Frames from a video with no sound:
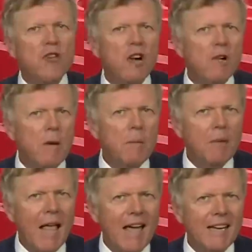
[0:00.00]
Jeremy
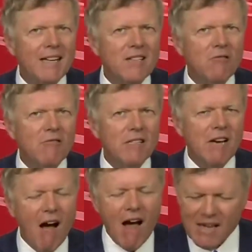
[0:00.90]
Black is a
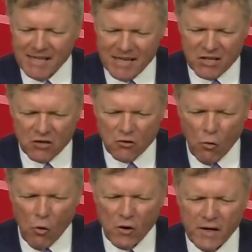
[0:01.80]
retired
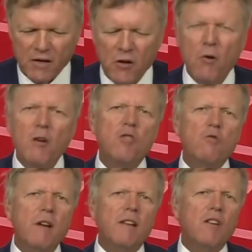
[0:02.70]
historian who has
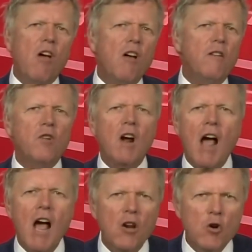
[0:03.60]
written over
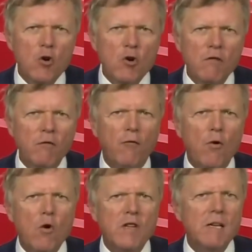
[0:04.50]

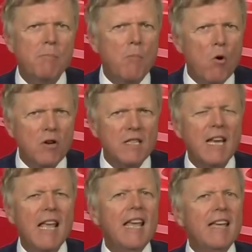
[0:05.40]
140 books.
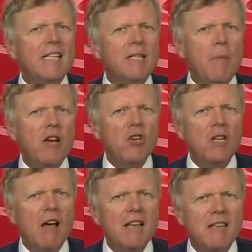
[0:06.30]
He
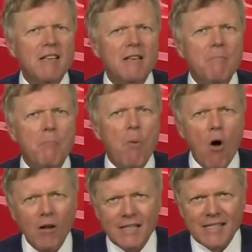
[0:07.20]
specialises in
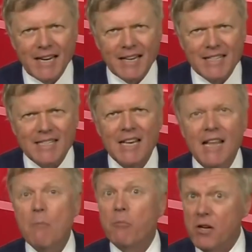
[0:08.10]
politics,
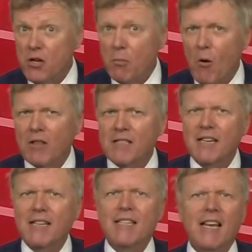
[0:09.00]
British
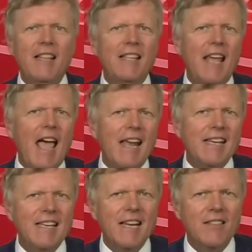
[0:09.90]
politics, in the
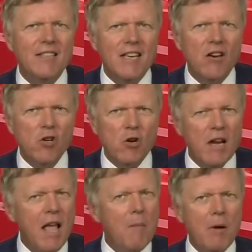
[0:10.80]
18th
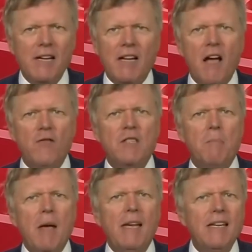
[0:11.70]
century, but he covers
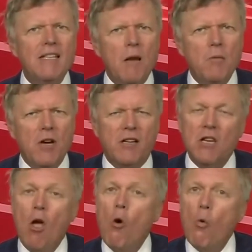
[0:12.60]
many
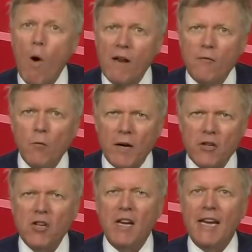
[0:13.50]
subjects, one of
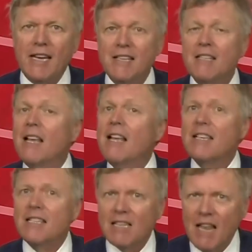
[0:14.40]
which is
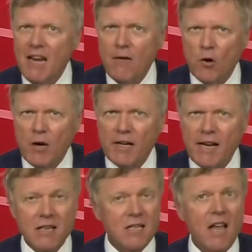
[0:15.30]
slavery.
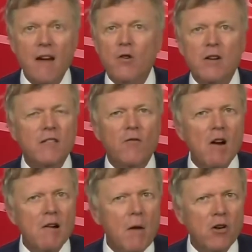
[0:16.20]
Now, slavery is
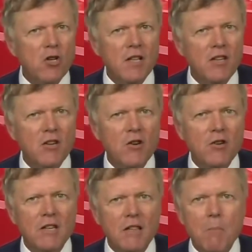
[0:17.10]
very much in the
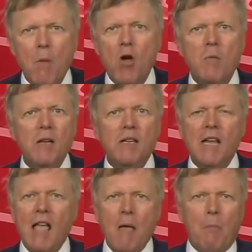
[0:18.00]
news at the moment.
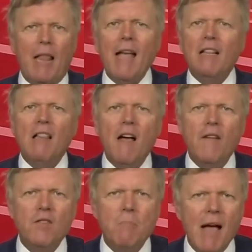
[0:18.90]
Black
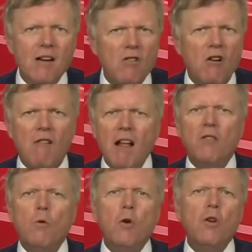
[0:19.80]
Lives Matter
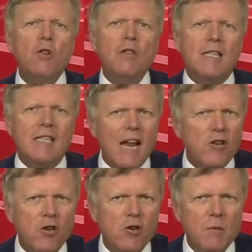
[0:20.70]
around the world,
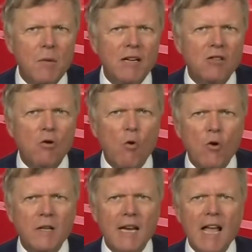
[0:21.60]
statues being
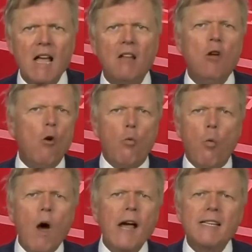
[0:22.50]
torn down,
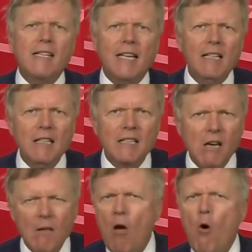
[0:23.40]
white guilt,
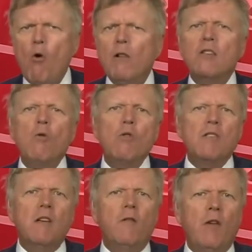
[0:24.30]
all
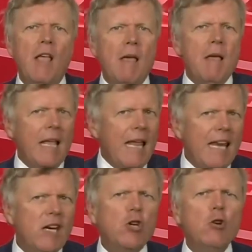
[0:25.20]
sorts of
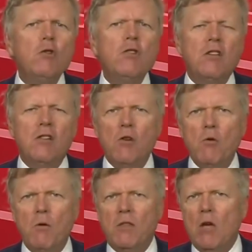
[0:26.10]
issues to
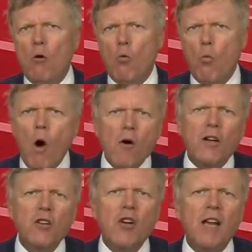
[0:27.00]
do with the
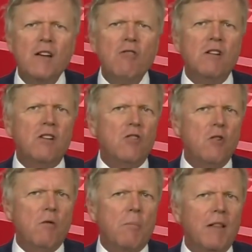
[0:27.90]
woke agenda and to
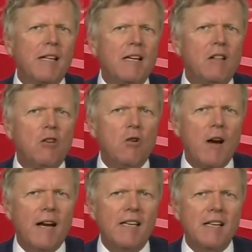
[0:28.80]
do with political
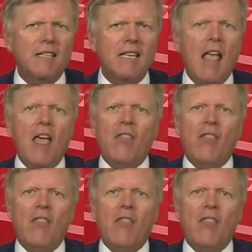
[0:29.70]
correctness